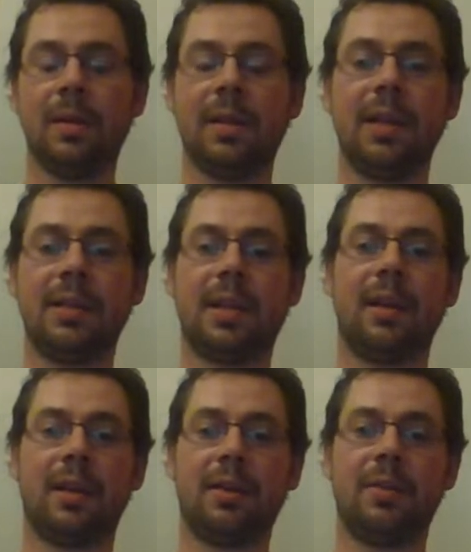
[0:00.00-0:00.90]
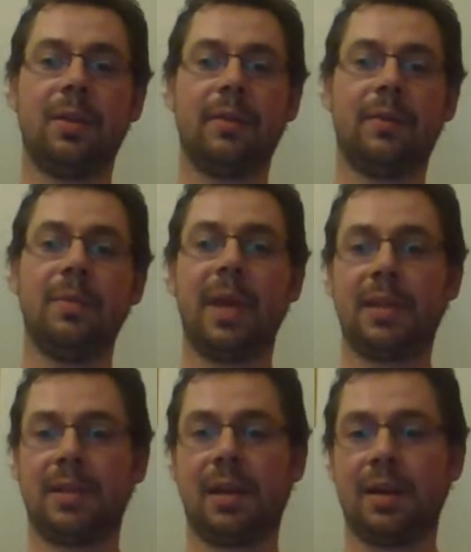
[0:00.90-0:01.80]
Because at least then I can do it from
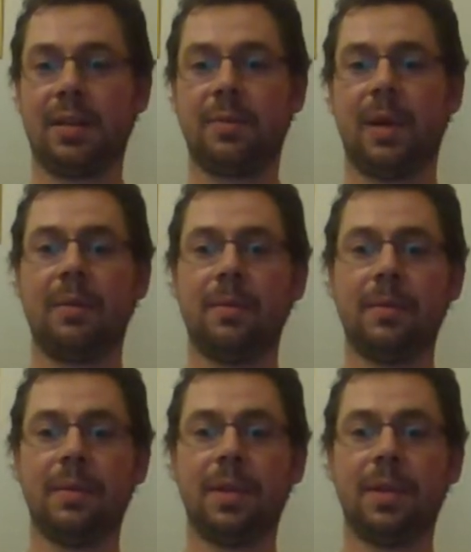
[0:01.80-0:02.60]
their side as well.